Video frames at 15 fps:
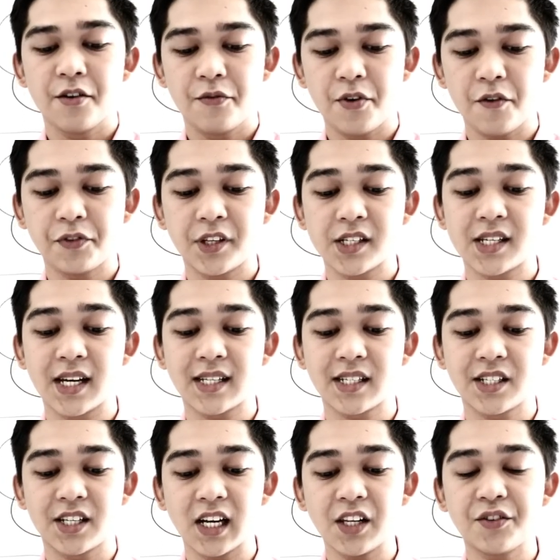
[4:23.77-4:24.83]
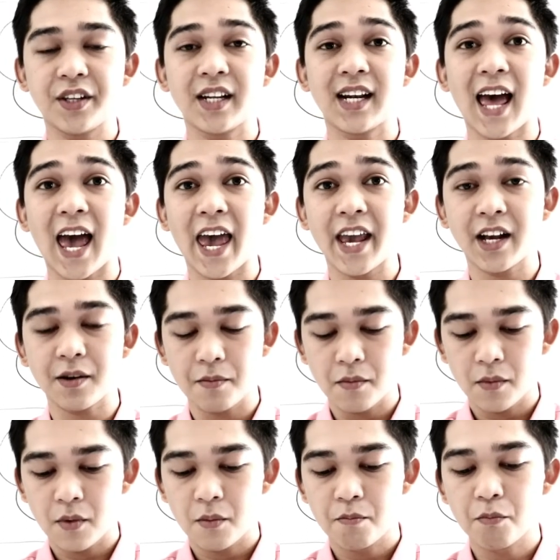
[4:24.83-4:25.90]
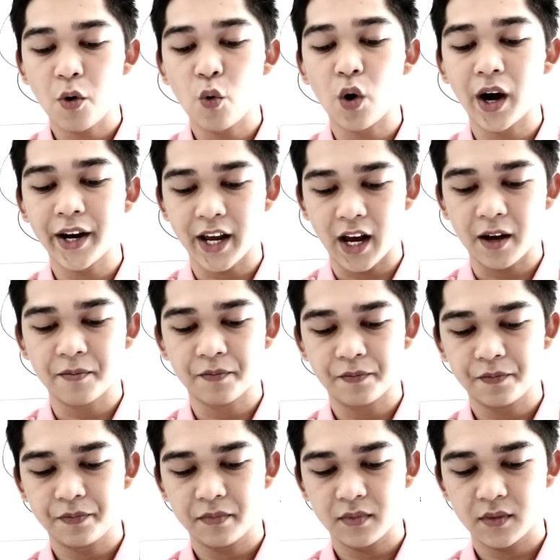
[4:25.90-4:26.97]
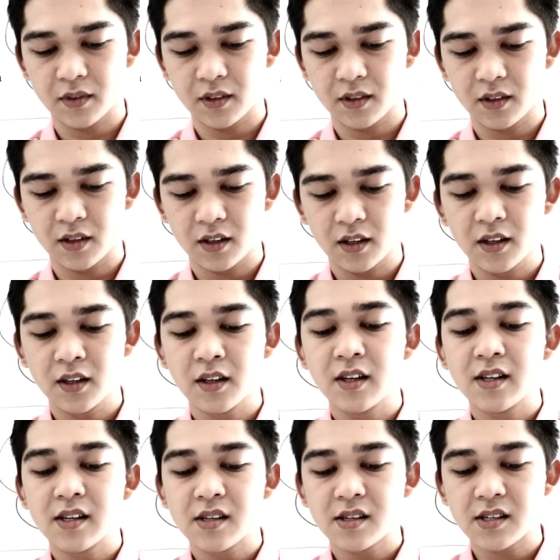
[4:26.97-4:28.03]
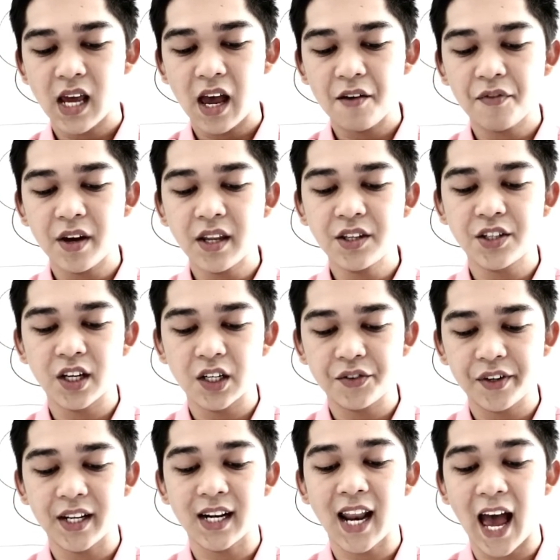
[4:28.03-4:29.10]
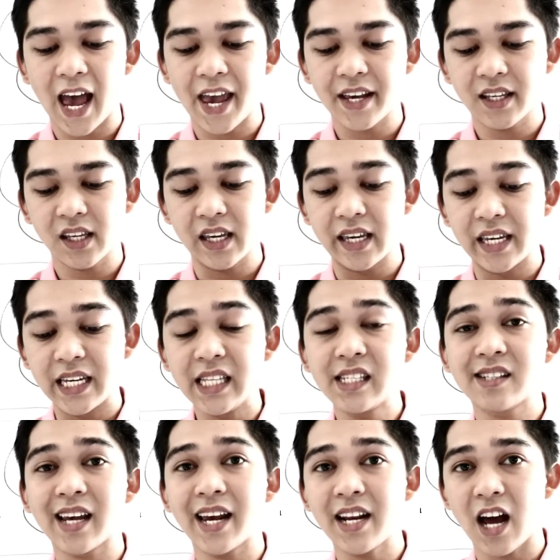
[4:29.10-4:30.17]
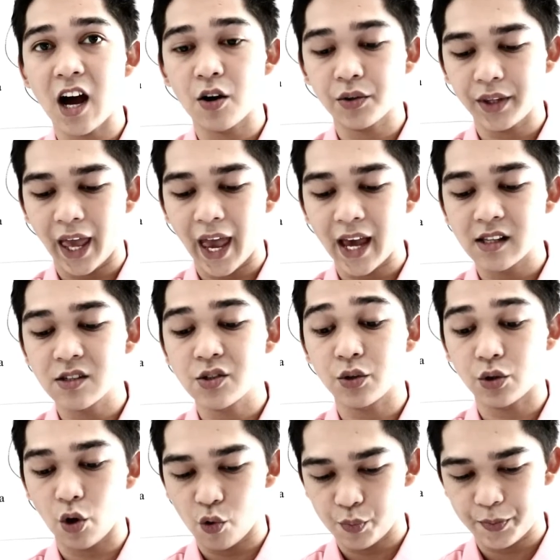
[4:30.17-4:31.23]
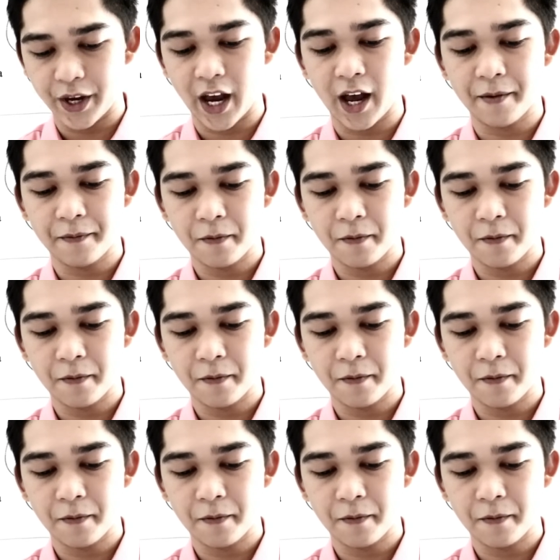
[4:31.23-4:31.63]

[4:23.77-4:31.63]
56 children like Moana. 7 children like Inside Out and Zootopia.